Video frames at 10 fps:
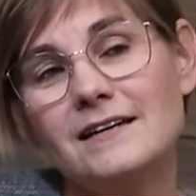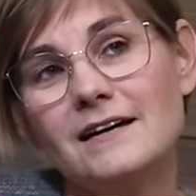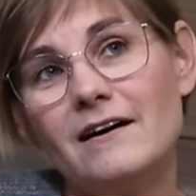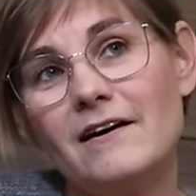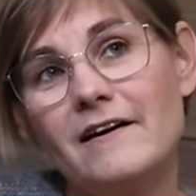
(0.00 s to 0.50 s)

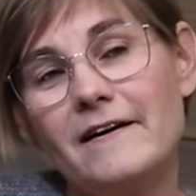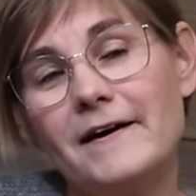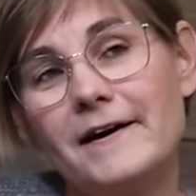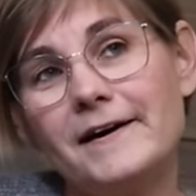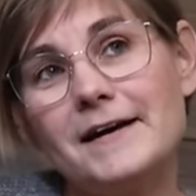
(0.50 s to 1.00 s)

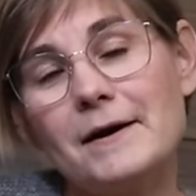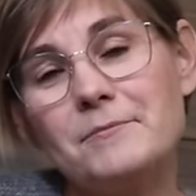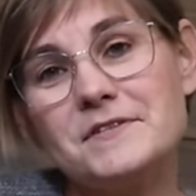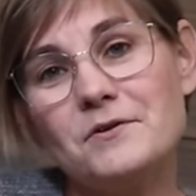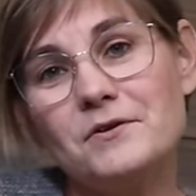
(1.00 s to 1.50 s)

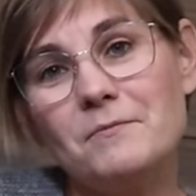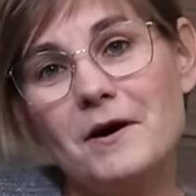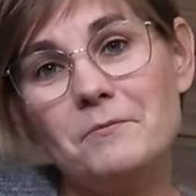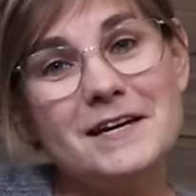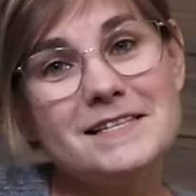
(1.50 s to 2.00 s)
episode
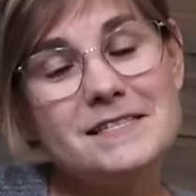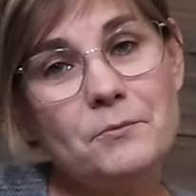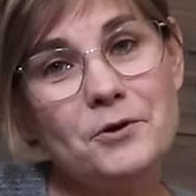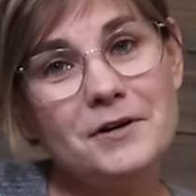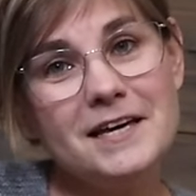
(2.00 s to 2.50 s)
about my
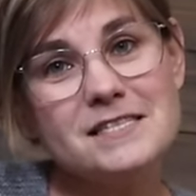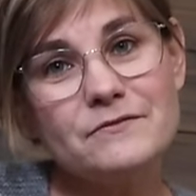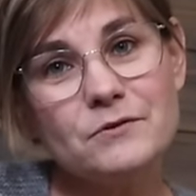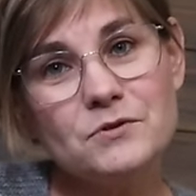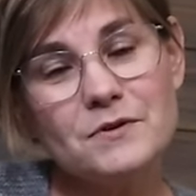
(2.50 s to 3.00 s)
summer knits
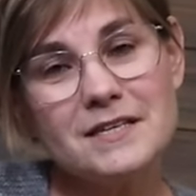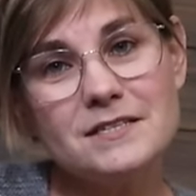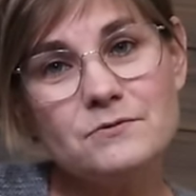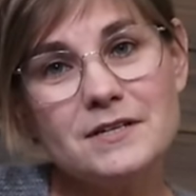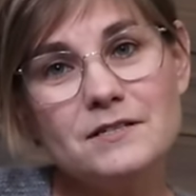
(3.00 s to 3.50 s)
from
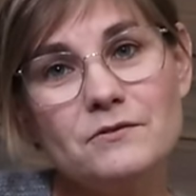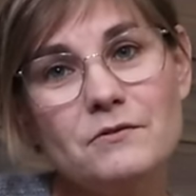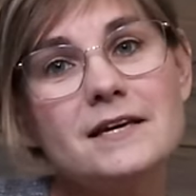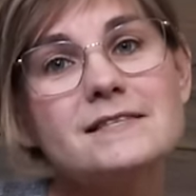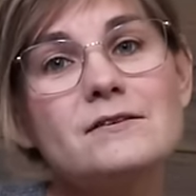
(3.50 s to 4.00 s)

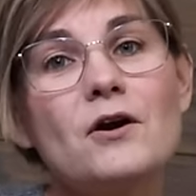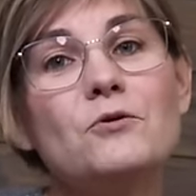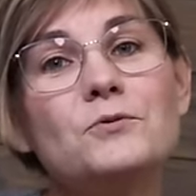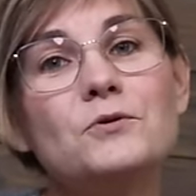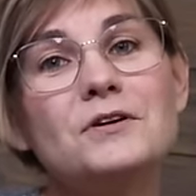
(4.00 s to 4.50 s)
2023, so I hope
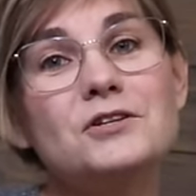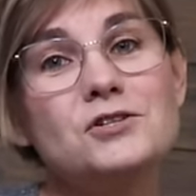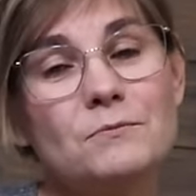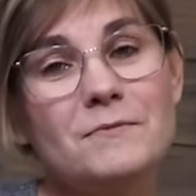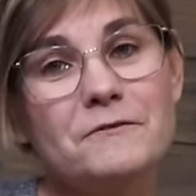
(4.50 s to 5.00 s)
you want to
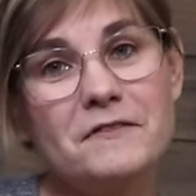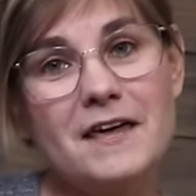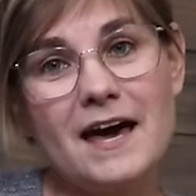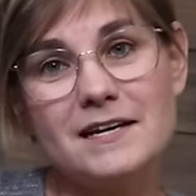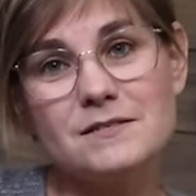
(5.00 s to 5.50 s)
join me for
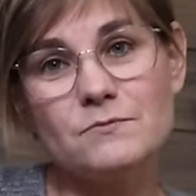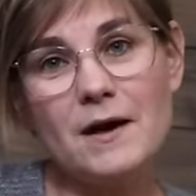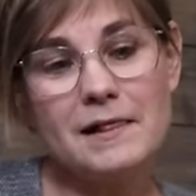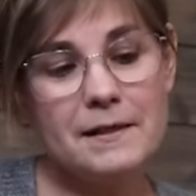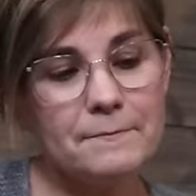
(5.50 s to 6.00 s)
that as
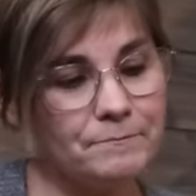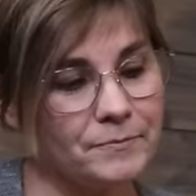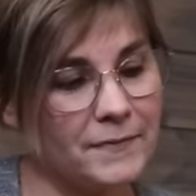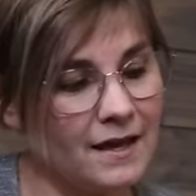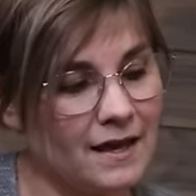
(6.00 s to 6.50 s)
well.
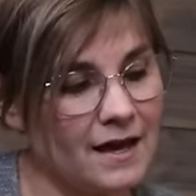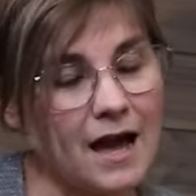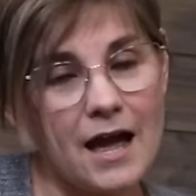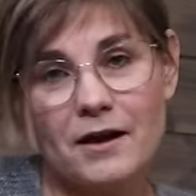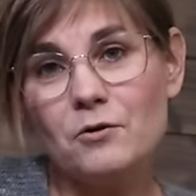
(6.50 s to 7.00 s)

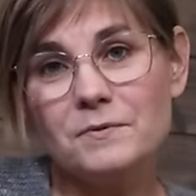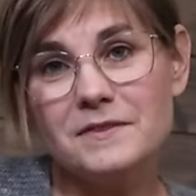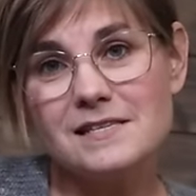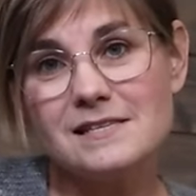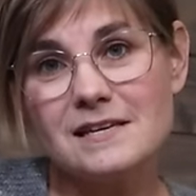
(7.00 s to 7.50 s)
I hope
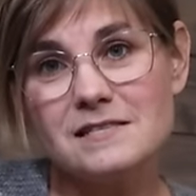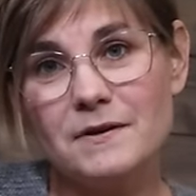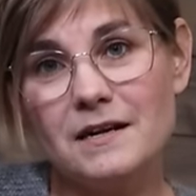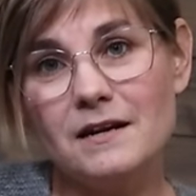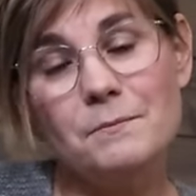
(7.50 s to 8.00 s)
this has
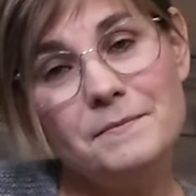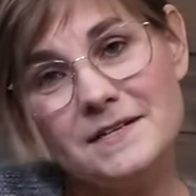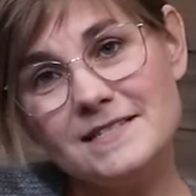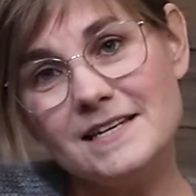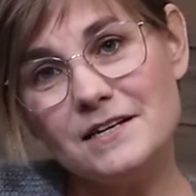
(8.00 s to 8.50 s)
been a
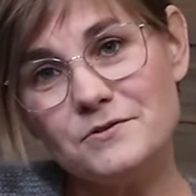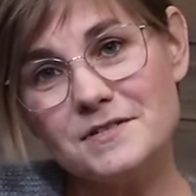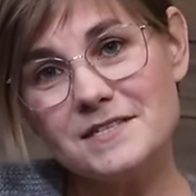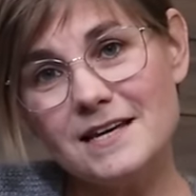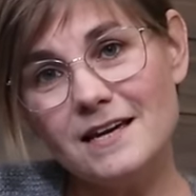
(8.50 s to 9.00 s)
bit
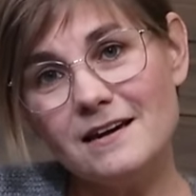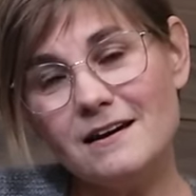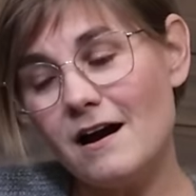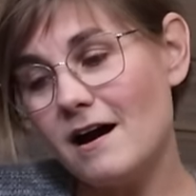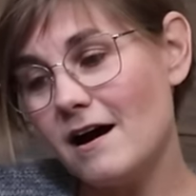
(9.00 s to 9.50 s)
interesting.
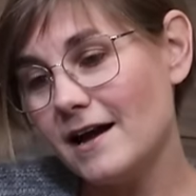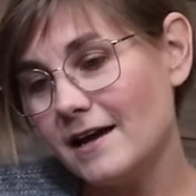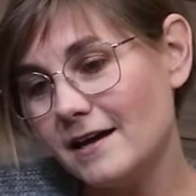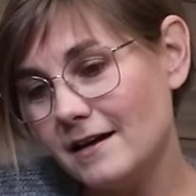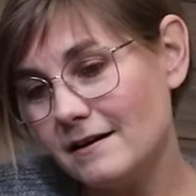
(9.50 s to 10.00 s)

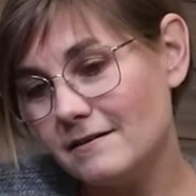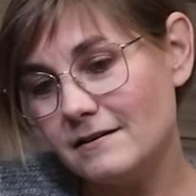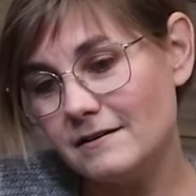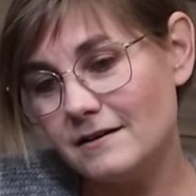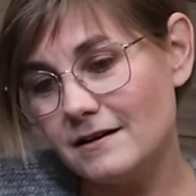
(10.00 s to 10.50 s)
I
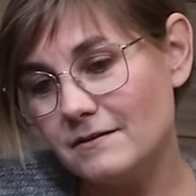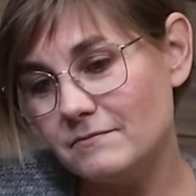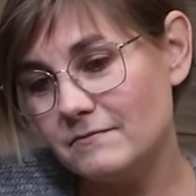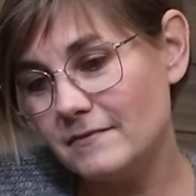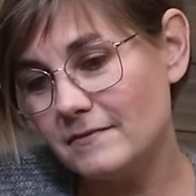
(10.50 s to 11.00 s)

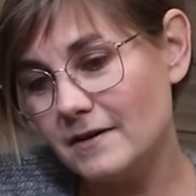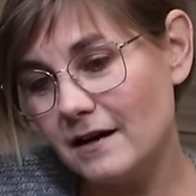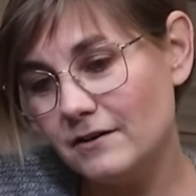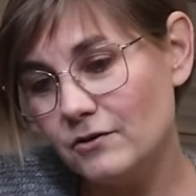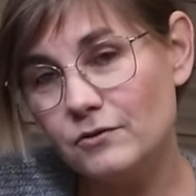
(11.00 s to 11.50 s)
don't